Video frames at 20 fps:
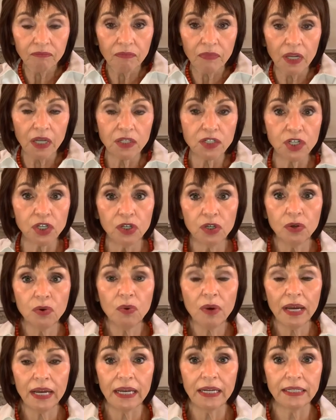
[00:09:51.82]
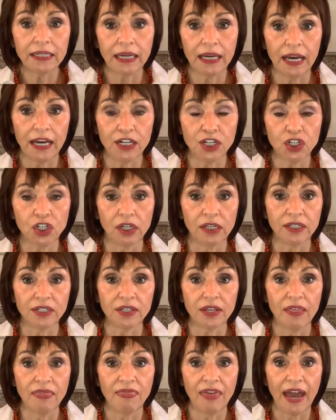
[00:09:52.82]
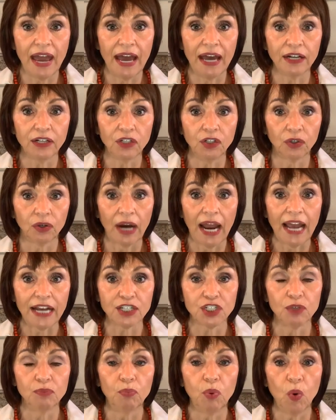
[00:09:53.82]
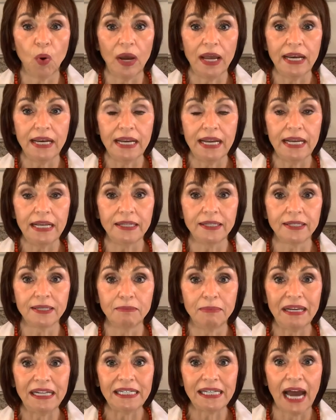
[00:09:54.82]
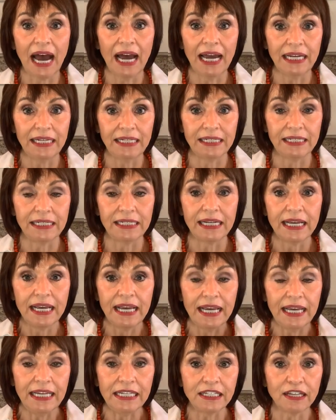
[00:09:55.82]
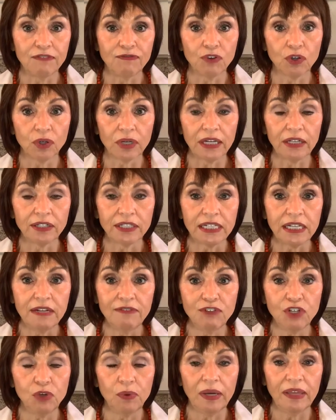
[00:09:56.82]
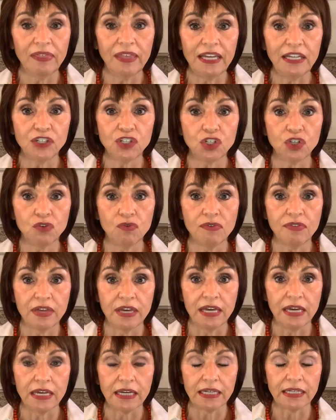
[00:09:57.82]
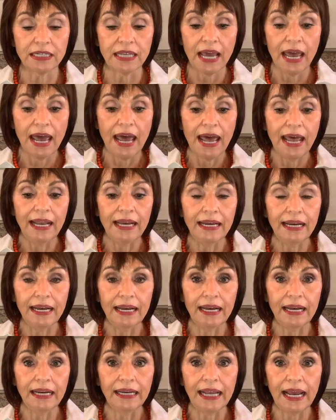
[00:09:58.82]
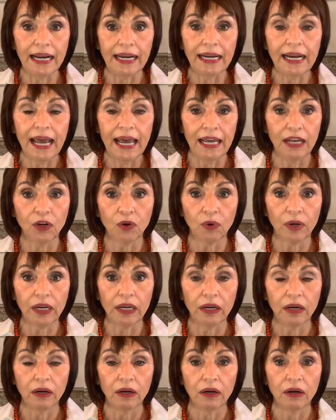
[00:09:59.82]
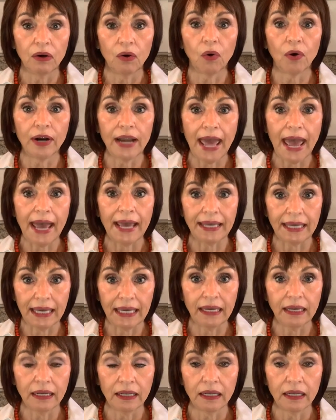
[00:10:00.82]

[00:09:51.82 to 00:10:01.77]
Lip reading: Two indications that your action point needs to be tightened is if you're guilty of doing these two things, getting angry or nagging.